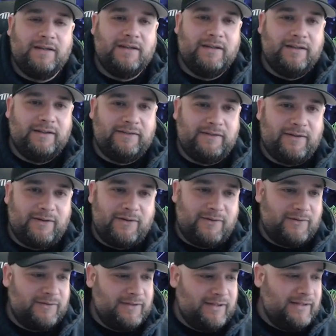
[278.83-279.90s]

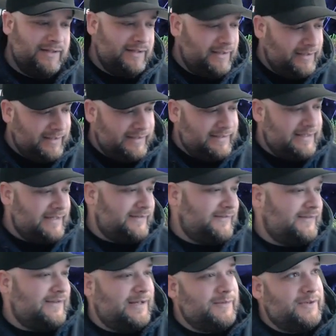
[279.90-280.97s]
So
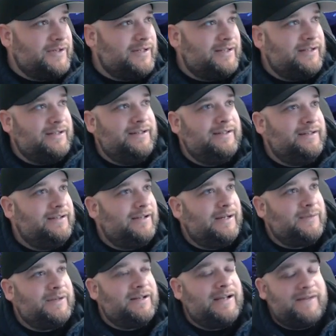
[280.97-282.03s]
yes, I'm gonna
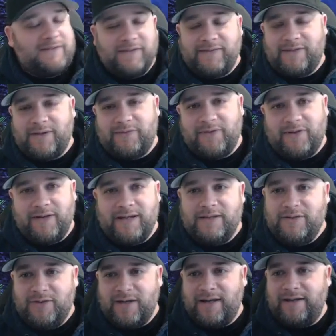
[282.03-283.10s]
have to suffer,
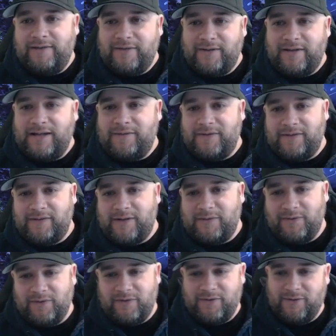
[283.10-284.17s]
and you guys are gonna have to
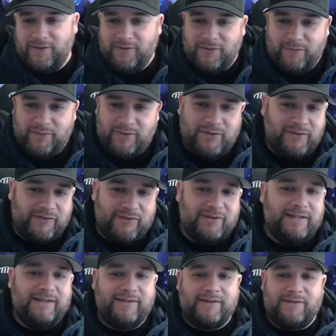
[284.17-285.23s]
suffer through blue
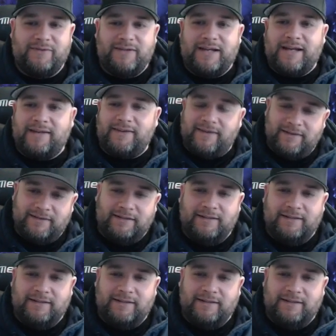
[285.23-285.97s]
screens of death